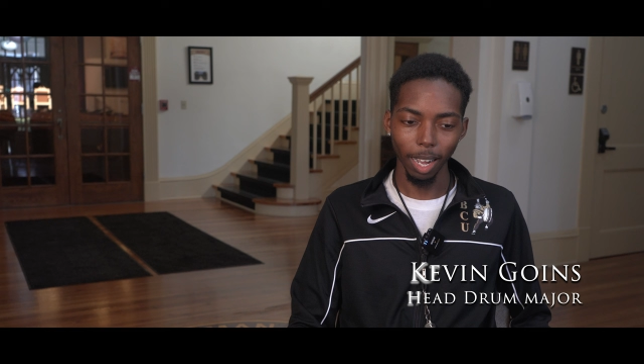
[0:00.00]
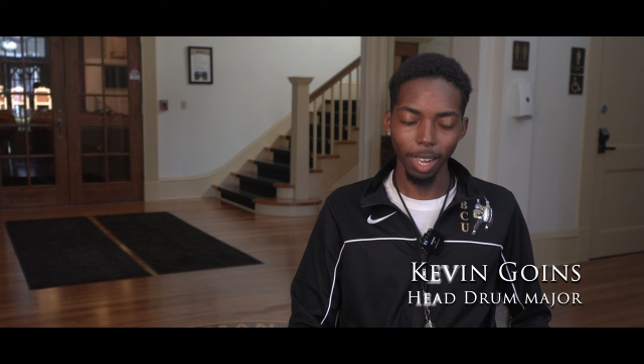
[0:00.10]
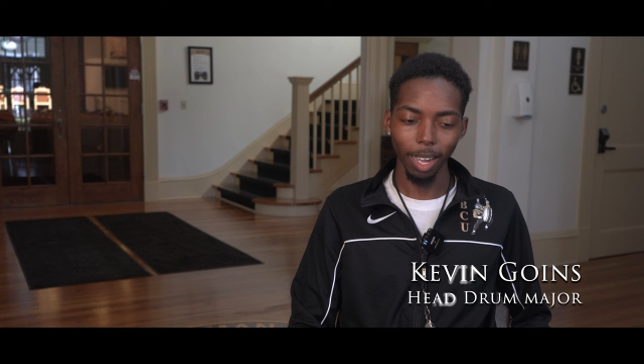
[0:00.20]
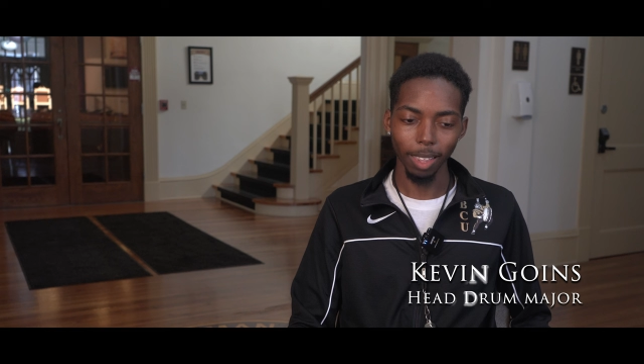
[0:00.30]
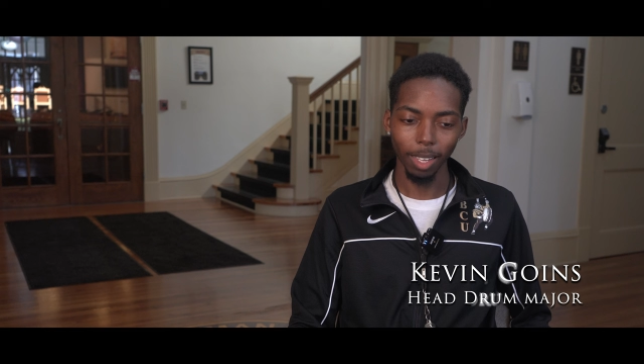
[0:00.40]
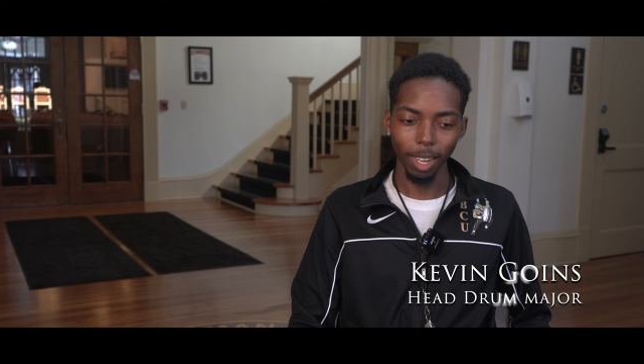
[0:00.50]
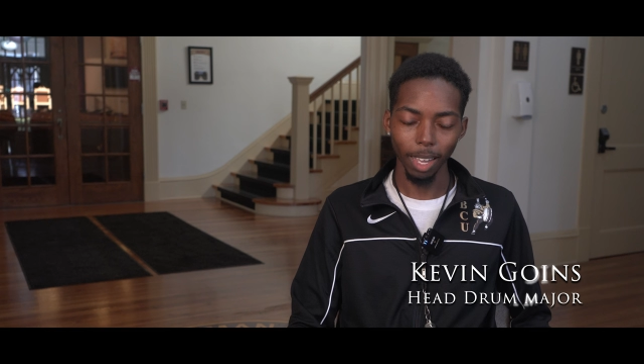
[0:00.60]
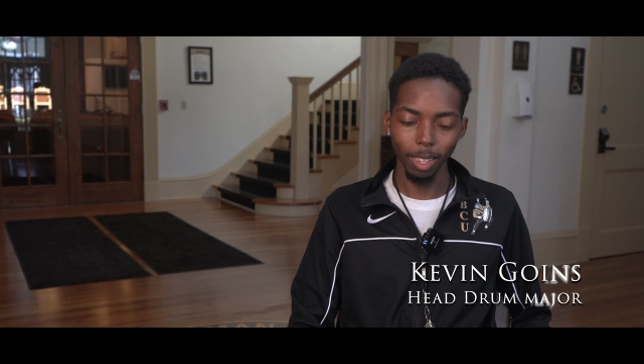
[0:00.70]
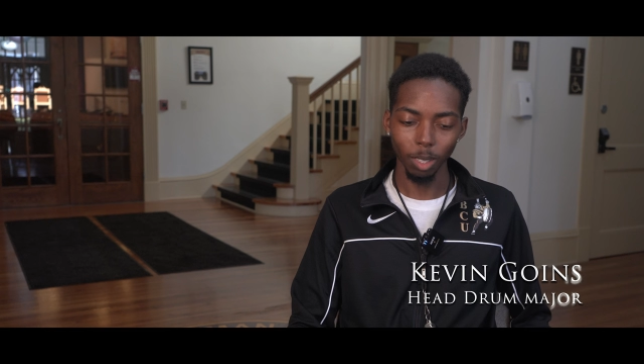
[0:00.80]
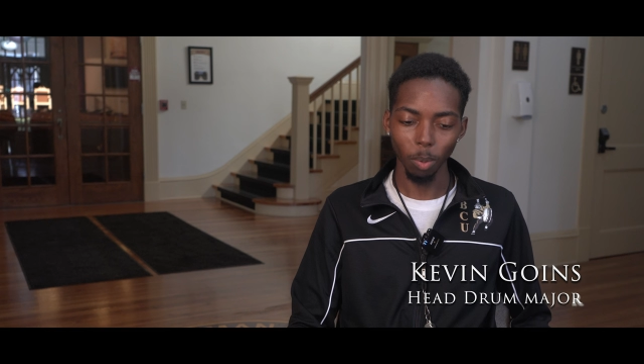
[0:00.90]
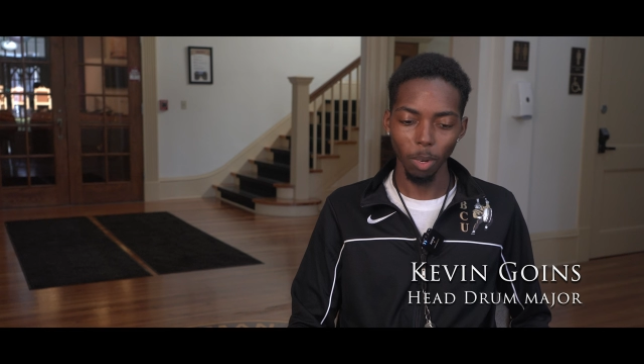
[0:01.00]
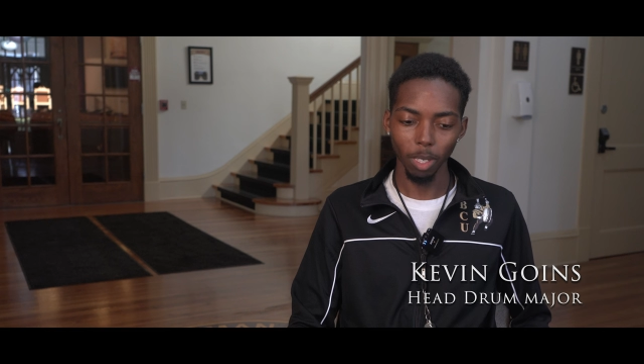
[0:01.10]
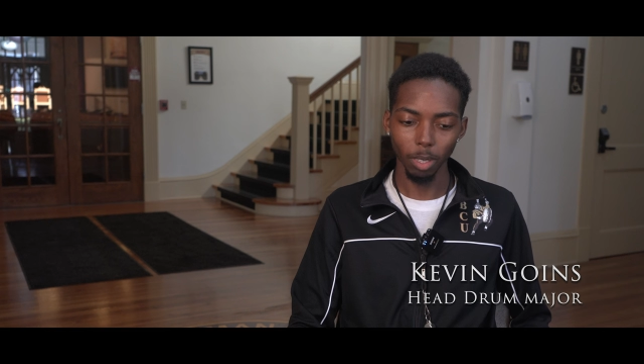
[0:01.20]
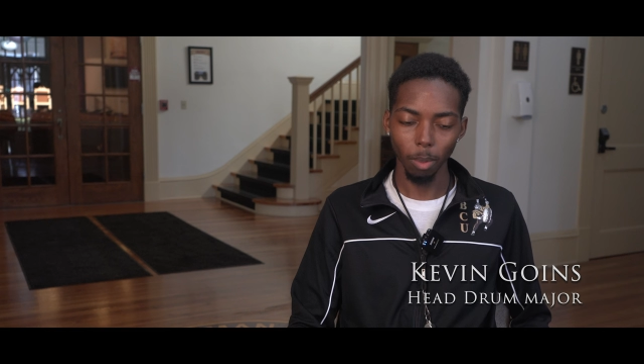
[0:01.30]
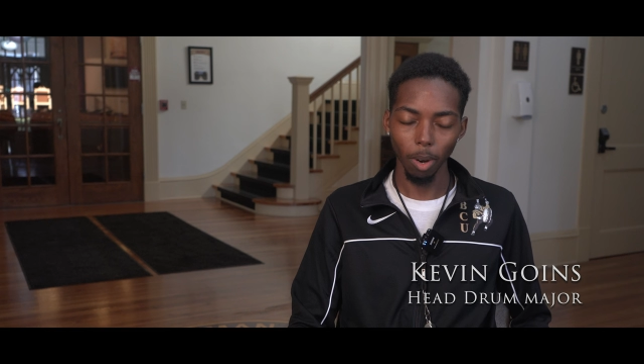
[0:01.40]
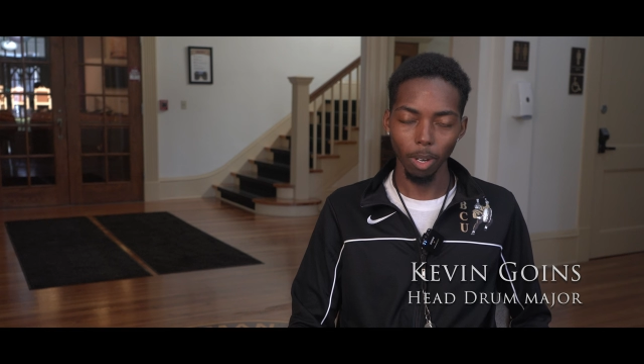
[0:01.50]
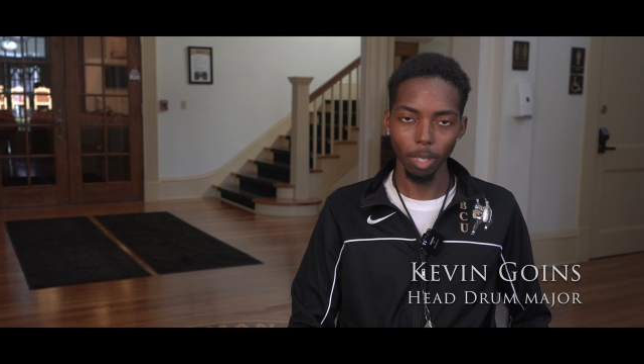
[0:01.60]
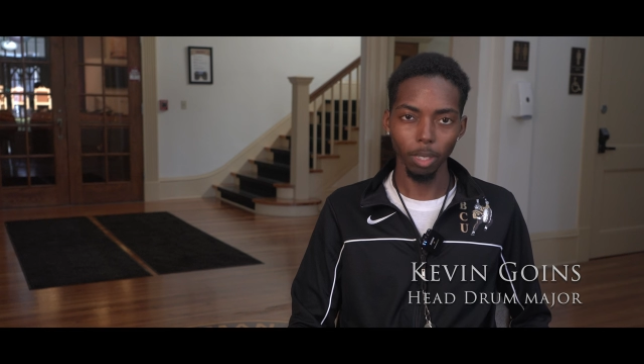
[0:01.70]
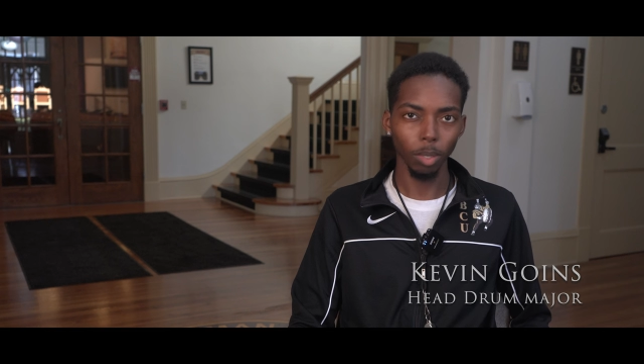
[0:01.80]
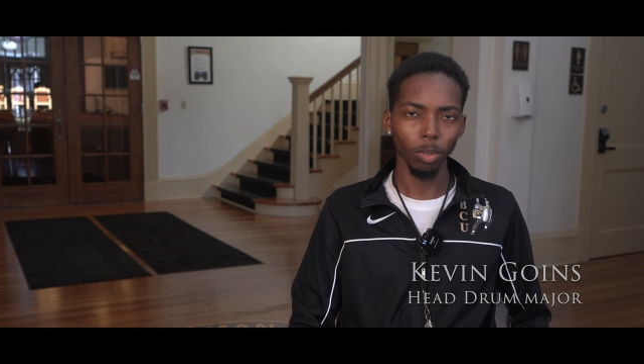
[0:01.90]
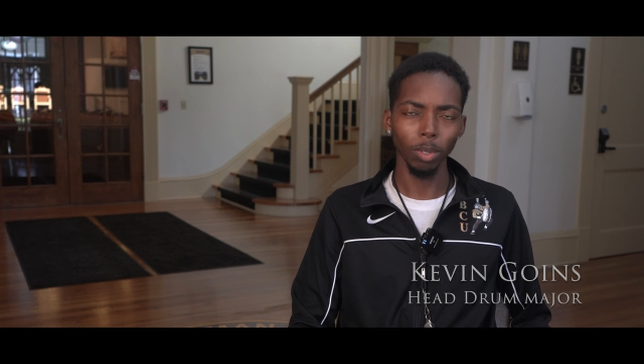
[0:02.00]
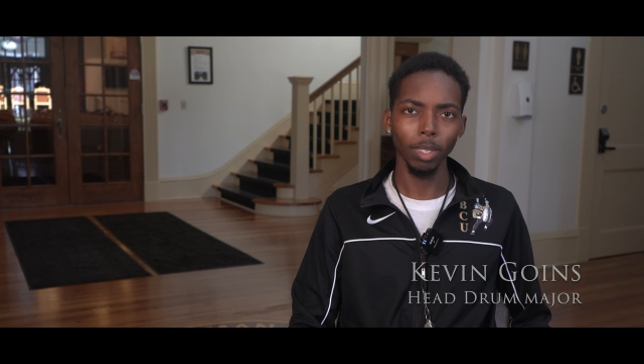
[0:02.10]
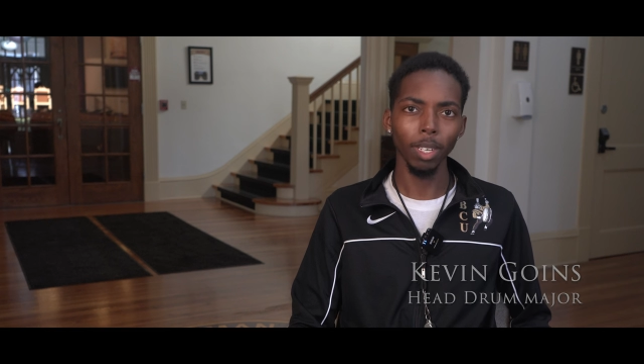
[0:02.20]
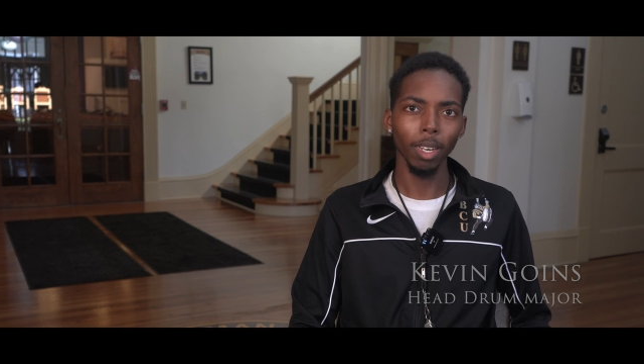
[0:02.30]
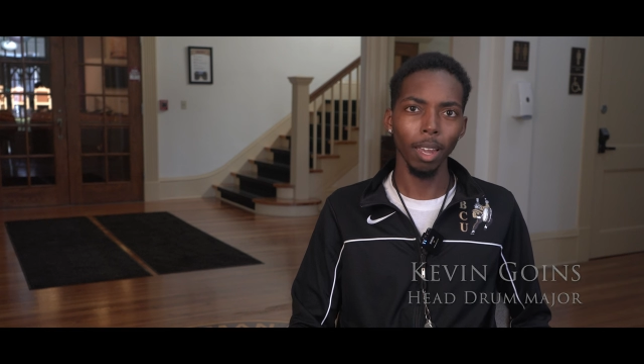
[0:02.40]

I think at this point it's a part of the school's D N